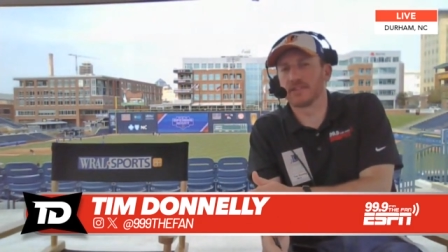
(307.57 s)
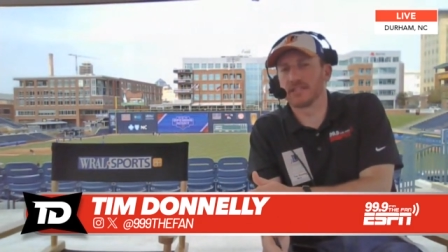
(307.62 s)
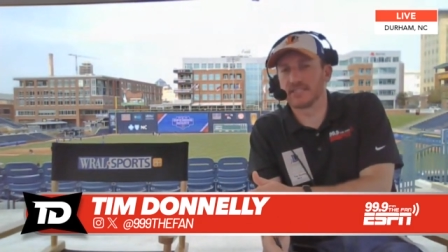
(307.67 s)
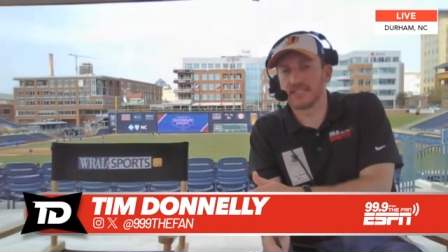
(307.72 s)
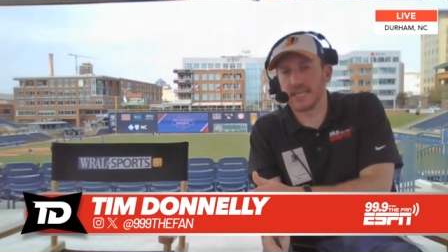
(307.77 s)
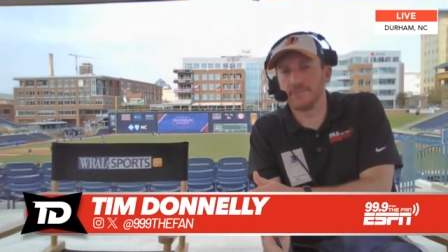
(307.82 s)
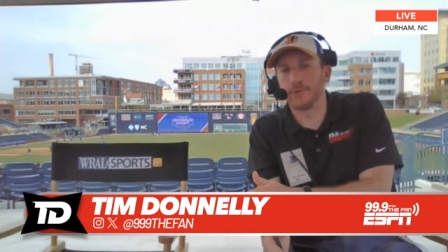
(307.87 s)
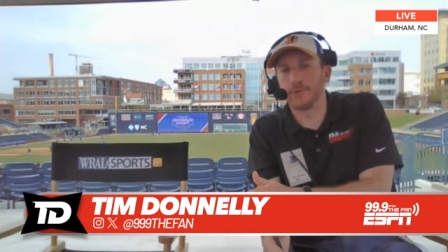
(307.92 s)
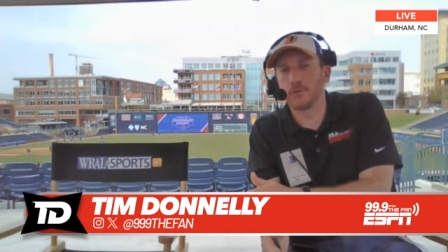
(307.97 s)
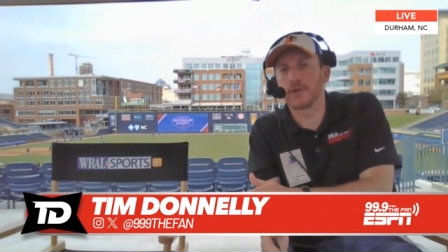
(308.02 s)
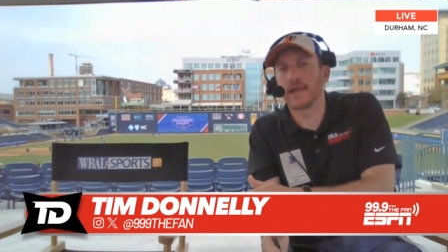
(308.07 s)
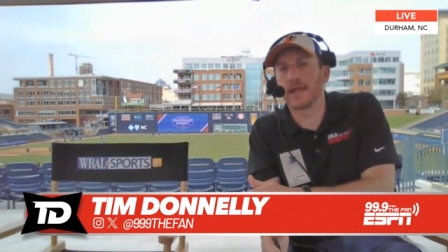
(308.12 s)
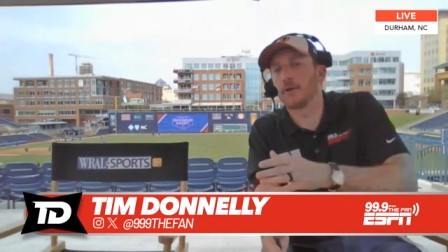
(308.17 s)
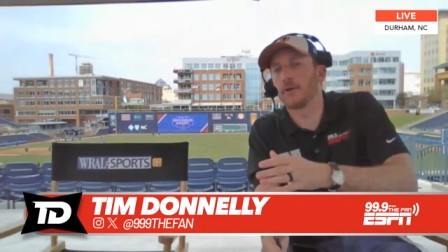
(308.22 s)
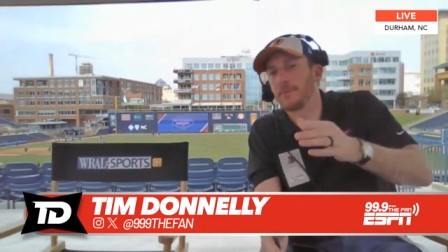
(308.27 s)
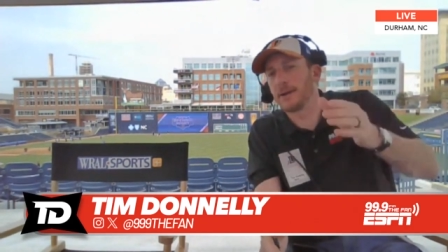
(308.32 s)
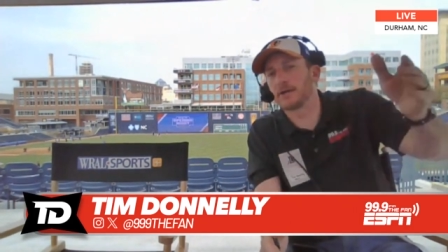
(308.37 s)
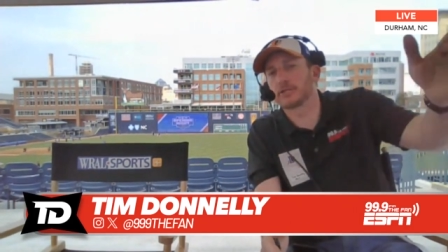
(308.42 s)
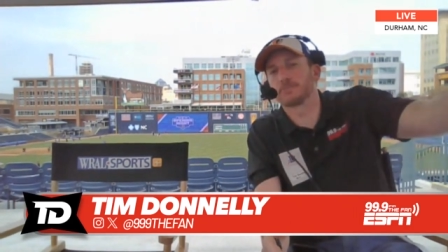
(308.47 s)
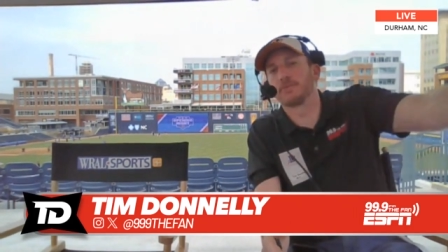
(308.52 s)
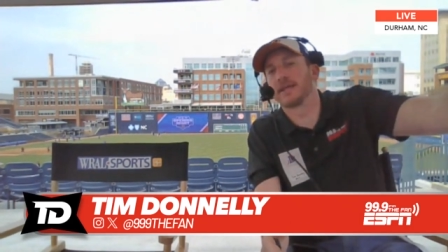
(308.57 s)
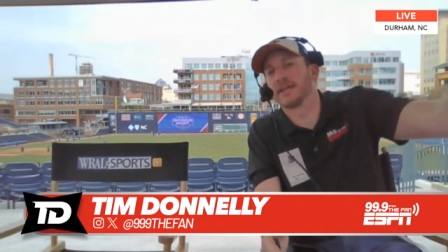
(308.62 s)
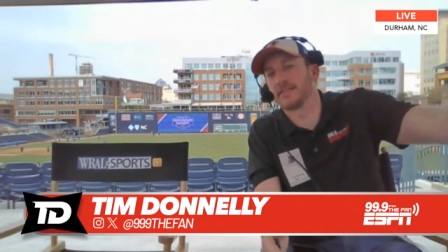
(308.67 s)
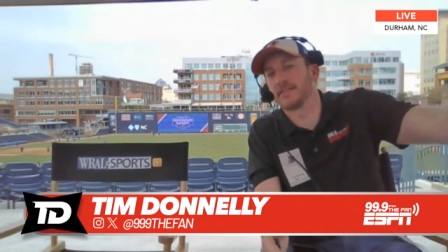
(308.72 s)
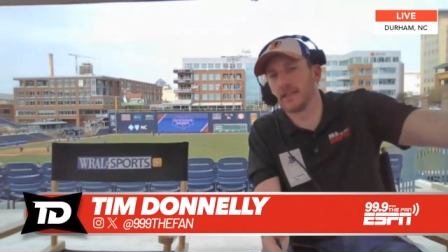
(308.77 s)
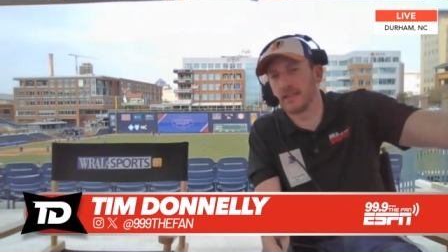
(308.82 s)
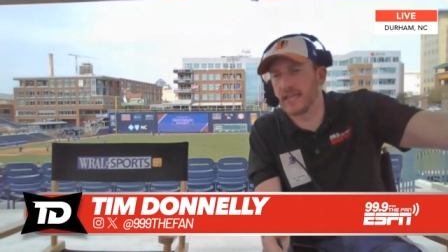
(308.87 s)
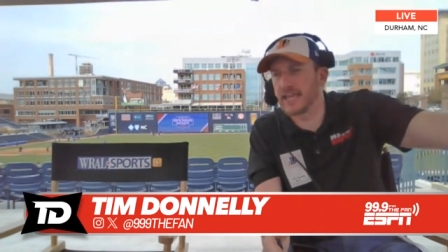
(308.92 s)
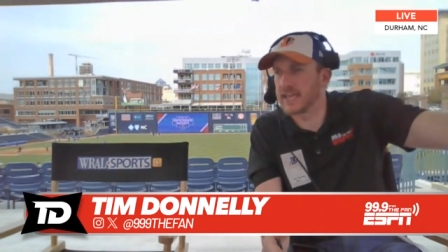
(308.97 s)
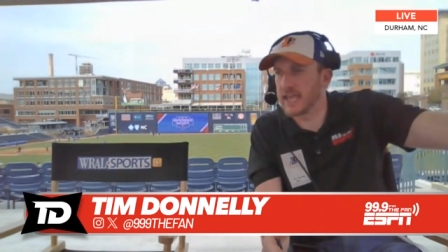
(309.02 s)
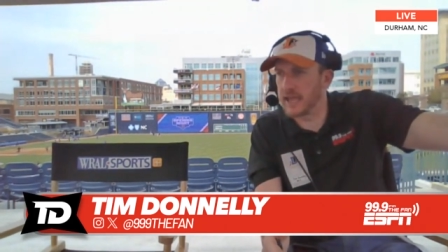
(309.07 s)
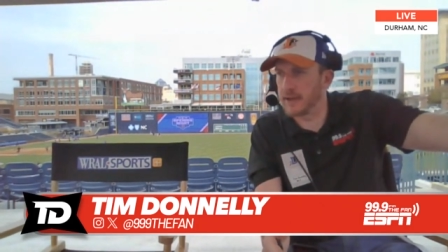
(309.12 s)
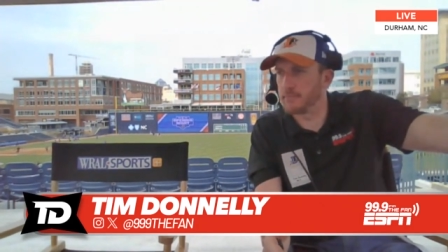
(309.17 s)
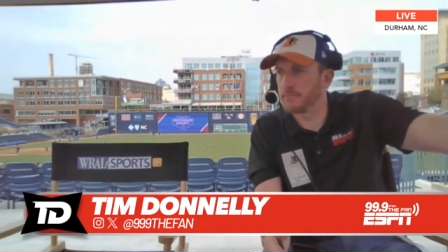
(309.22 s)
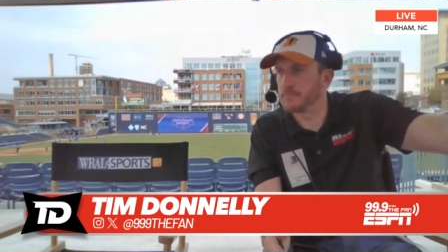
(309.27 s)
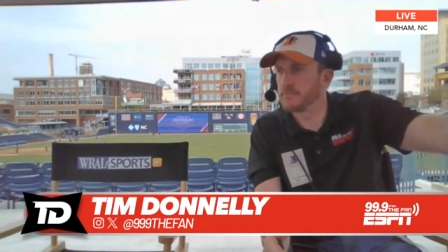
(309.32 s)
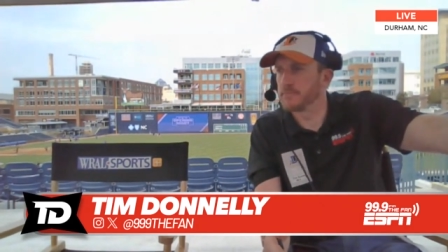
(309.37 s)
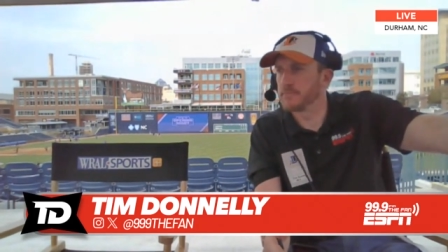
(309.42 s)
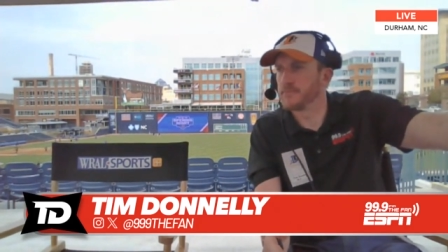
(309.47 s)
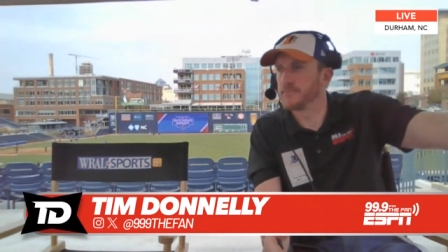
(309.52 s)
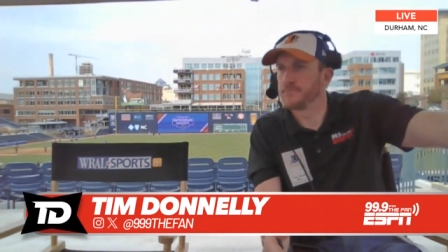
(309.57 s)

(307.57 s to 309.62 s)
but the team you care about is playing the late game?